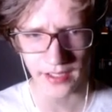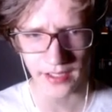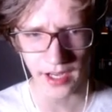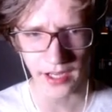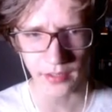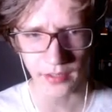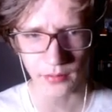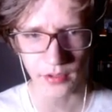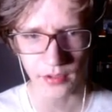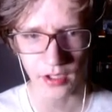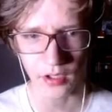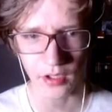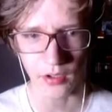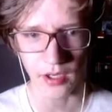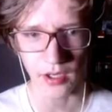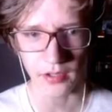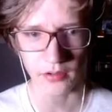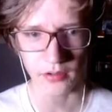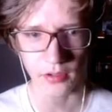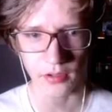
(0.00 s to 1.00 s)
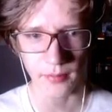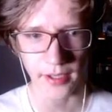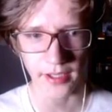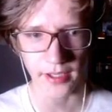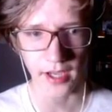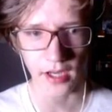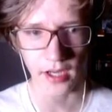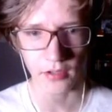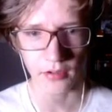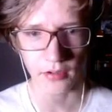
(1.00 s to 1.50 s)
I don't know. I don't know my
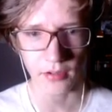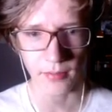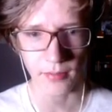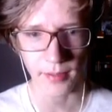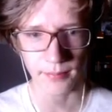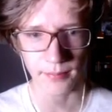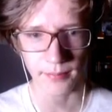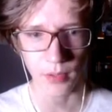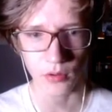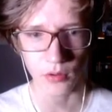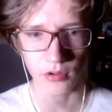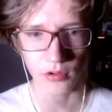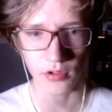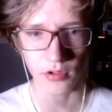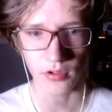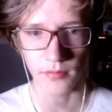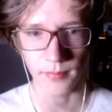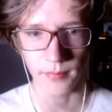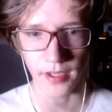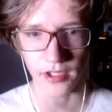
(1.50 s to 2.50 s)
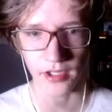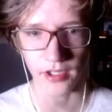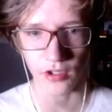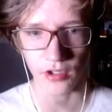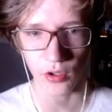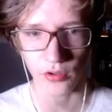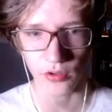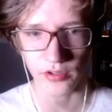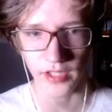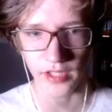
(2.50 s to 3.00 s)
I don't know my poker, my
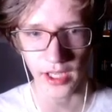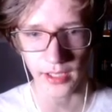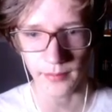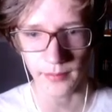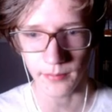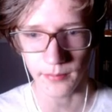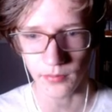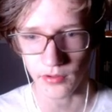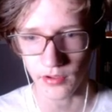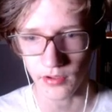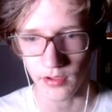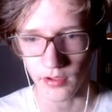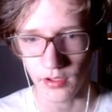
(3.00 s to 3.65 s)
card games.